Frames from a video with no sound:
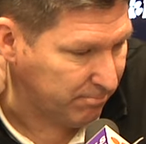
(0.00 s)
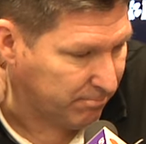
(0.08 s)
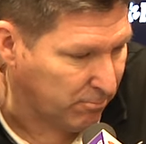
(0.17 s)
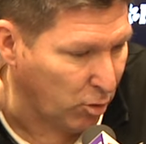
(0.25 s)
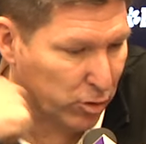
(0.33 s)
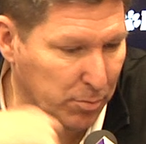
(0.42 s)

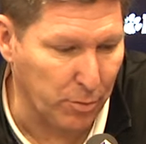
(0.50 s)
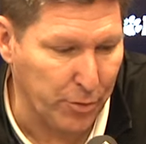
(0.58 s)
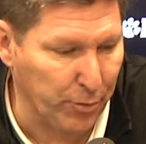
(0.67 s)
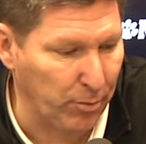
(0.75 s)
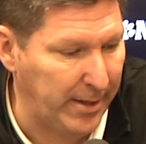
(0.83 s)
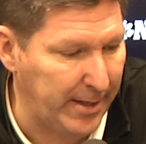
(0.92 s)
Multiple
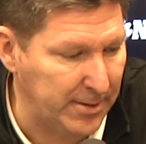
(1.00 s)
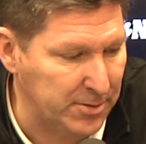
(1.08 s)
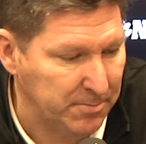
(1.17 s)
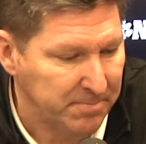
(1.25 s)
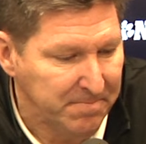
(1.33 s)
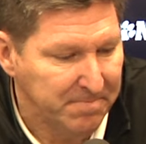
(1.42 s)
threes
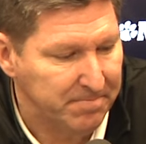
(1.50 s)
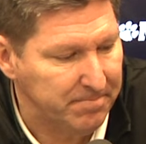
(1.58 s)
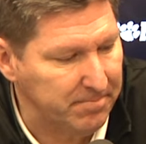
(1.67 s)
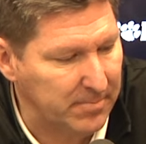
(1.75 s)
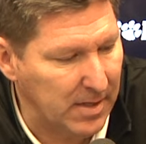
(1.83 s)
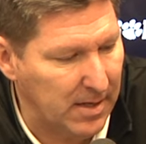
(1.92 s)

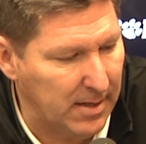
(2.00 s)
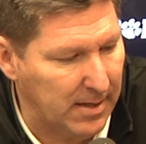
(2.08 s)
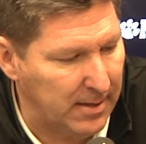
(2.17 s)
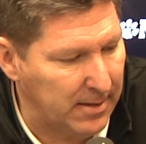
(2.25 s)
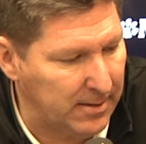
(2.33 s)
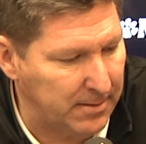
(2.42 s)

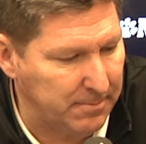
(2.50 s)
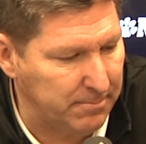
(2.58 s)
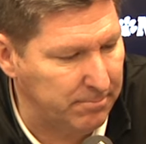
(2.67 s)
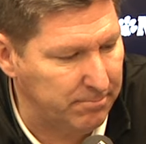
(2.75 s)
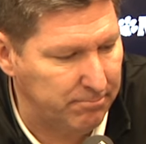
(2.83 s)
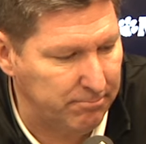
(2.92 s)

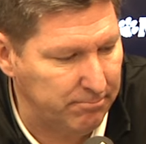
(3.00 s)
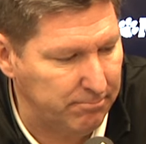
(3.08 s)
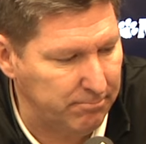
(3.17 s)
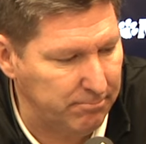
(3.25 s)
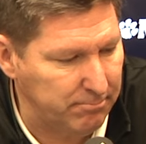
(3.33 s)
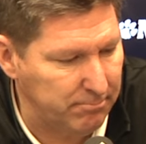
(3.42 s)

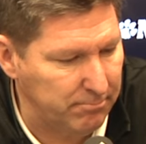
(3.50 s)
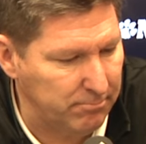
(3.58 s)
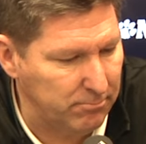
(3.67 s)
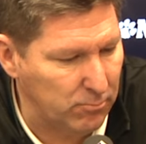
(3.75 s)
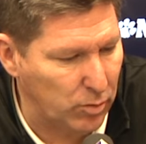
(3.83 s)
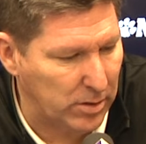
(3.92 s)

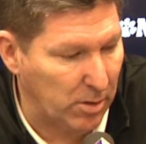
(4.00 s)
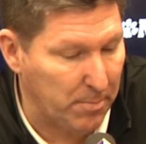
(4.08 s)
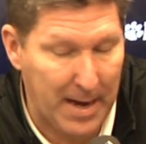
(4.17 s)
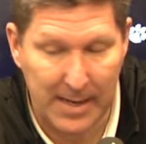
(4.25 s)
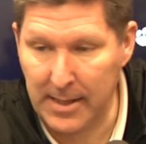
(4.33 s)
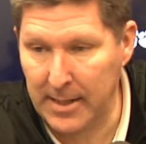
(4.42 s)
with their
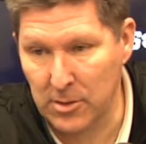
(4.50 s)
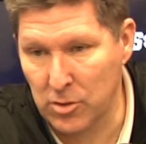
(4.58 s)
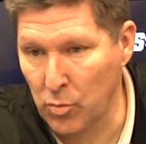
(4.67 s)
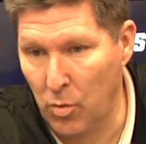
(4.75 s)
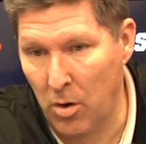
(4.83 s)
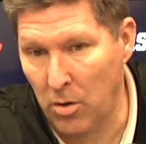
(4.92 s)
back against the
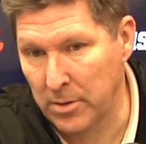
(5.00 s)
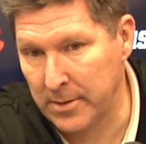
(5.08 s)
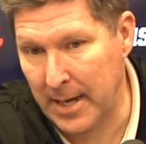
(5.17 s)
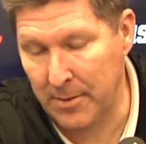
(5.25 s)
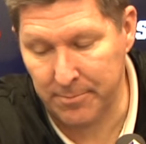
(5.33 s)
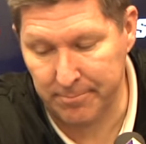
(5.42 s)
wall, and
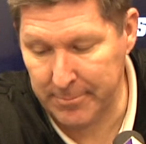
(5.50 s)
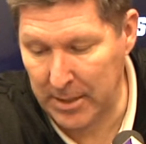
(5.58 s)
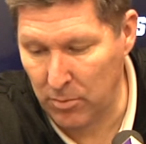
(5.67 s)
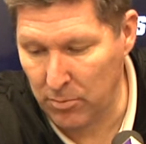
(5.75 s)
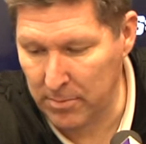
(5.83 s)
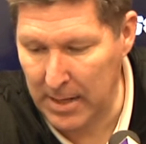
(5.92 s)
that, you
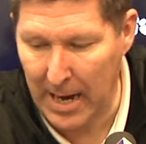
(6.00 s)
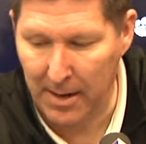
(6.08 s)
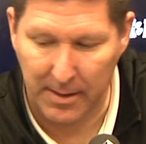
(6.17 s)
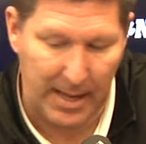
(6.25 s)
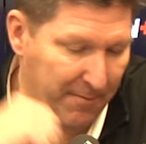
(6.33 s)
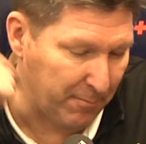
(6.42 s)
know,
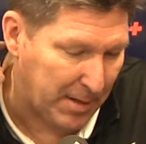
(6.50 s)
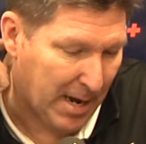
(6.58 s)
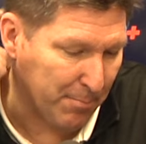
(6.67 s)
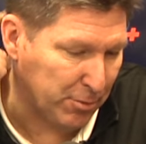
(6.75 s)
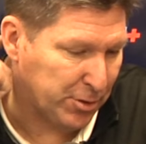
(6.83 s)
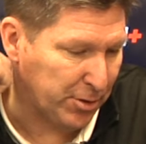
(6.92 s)
gave them the
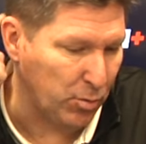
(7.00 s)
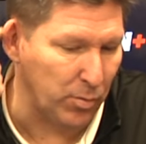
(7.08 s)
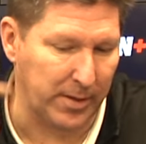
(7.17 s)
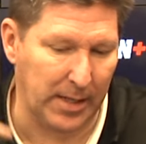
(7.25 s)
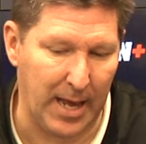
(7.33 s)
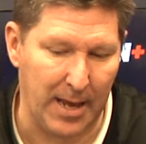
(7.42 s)
opportunity to win
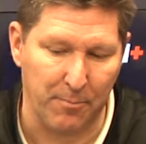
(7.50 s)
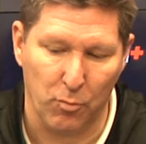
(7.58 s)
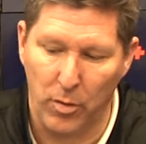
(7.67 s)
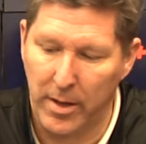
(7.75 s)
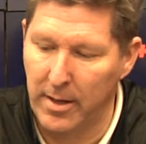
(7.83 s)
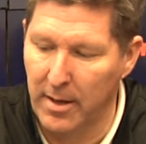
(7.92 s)
the game.
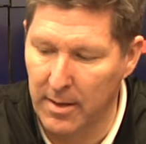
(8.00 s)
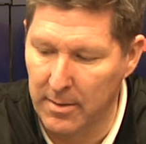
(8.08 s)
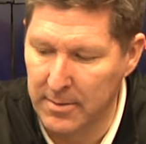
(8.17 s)
We